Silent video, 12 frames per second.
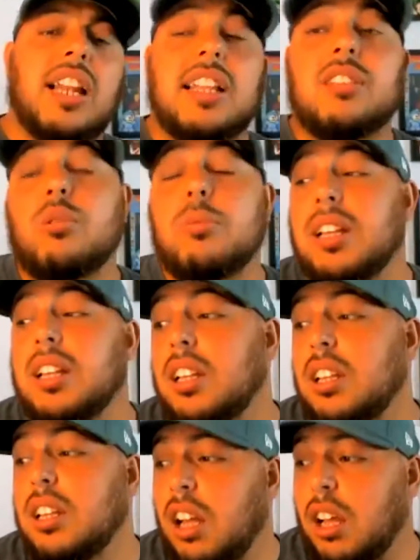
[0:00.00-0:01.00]
I think it's going to
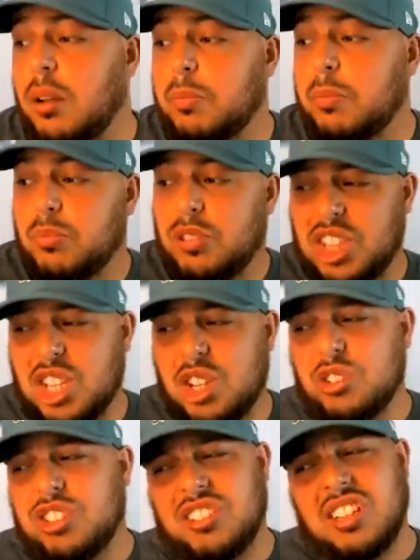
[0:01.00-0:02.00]
be
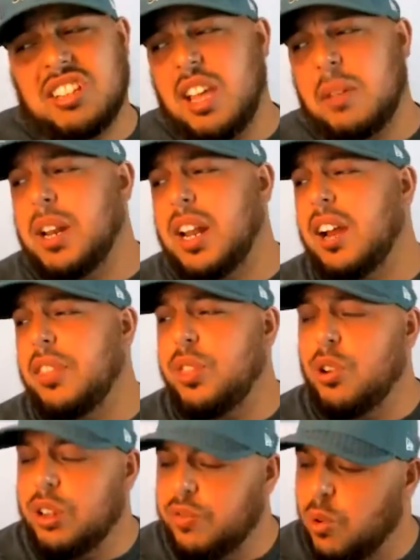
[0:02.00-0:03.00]
just a tad high,
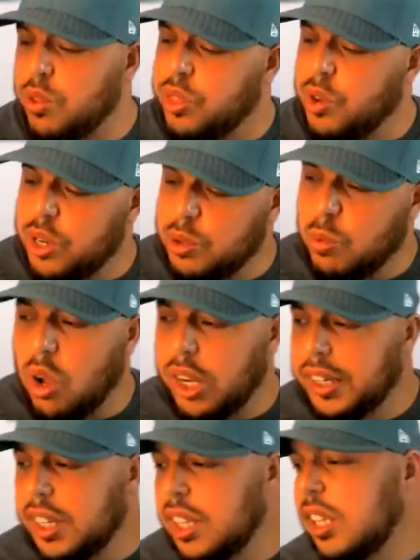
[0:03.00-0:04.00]
34-31.